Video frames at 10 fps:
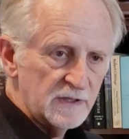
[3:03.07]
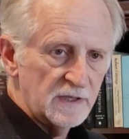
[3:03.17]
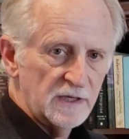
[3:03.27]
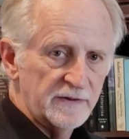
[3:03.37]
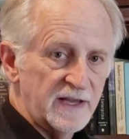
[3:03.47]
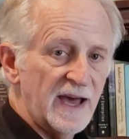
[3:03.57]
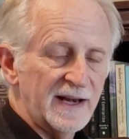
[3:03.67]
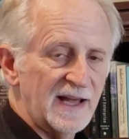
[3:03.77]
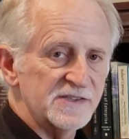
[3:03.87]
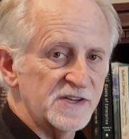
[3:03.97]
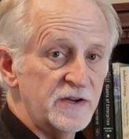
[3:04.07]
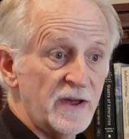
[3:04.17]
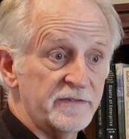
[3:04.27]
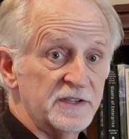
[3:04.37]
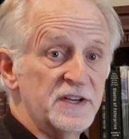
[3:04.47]
The guidelines say you
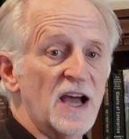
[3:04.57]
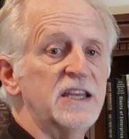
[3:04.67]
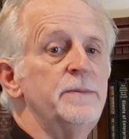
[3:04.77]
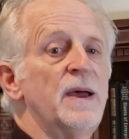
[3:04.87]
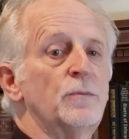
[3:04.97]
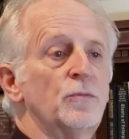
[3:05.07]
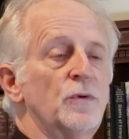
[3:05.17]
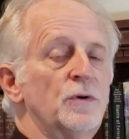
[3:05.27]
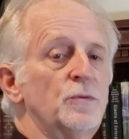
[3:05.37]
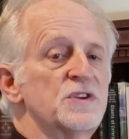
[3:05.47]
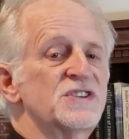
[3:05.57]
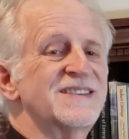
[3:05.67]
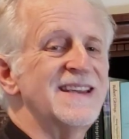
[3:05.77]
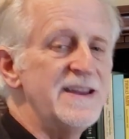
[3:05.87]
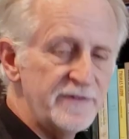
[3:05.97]
have to document
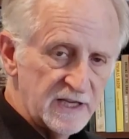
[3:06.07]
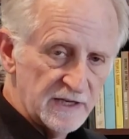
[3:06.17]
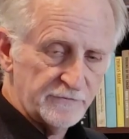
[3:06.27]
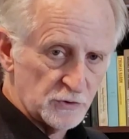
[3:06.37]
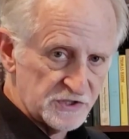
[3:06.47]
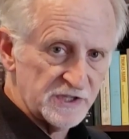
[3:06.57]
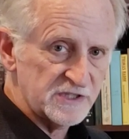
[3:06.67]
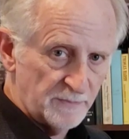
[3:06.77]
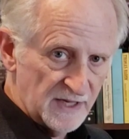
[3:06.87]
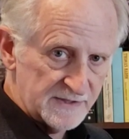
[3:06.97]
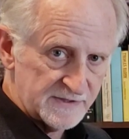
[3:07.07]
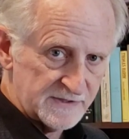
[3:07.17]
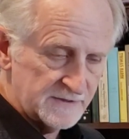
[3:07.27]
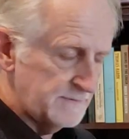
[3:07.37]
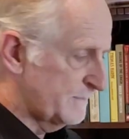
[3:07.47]
receiving it for 6
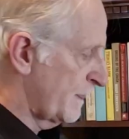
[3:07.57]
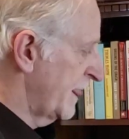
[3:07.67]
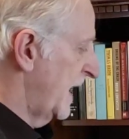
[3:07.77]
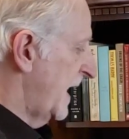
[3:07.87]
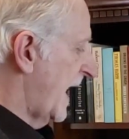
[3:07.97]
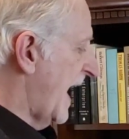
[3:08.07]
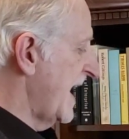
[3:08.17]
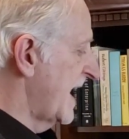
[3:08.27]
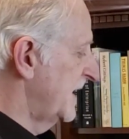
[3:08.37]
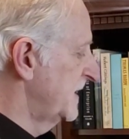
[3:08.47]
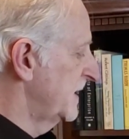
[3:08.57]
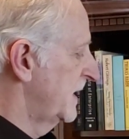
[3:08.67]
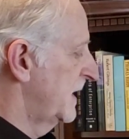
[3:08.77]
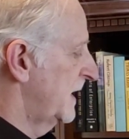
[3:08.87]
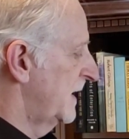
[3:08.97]
months, and
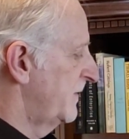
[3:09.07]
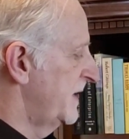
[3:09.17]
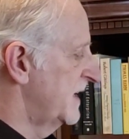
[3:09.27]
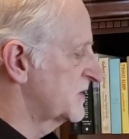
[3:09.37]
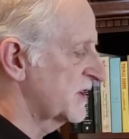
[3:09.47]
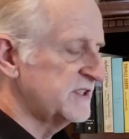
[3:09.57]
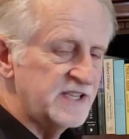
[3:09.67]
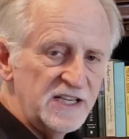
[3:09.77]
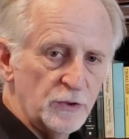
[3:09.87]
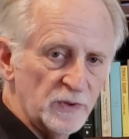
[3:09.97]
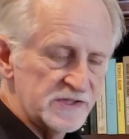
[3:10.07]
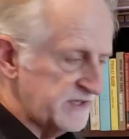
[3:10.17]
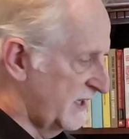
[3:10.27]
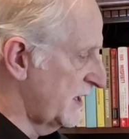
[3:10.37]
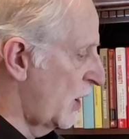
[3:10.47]
its continuance.
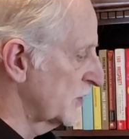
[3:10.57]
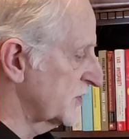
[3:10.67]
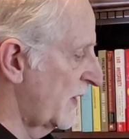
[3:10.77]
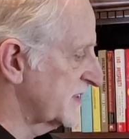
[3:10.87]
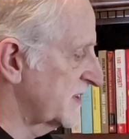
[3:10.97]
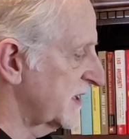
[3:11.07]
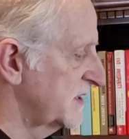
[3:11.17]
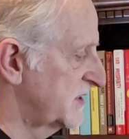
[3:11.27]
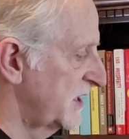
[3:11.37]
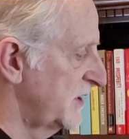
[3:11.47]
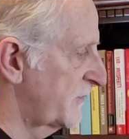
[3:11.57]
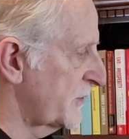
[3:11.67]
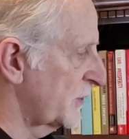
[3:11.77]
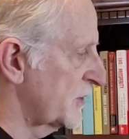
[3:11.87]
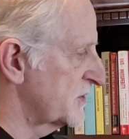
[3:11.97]
It also has to continue for
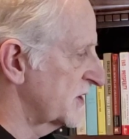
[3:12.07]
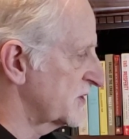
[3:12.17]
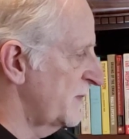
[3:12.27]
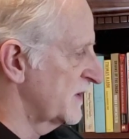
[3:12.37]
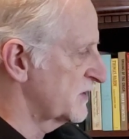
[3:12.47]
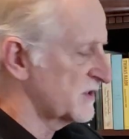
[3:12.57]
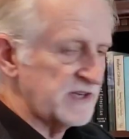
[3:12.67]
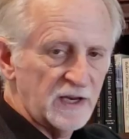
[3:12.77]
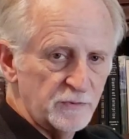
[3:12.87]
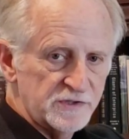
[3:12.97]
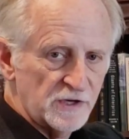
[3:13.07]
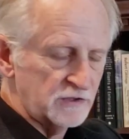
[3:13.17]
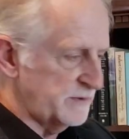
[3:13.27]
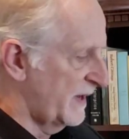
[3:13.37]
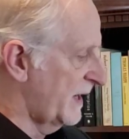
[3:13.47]
36 months, just like we
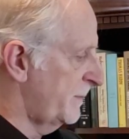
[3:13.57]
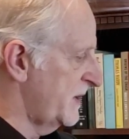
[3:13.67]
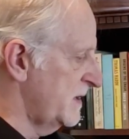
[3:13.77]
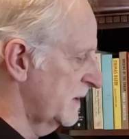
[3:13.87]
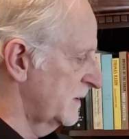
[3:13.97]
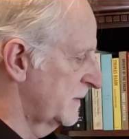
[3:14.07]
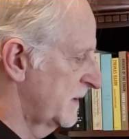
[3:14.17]
talked about up here.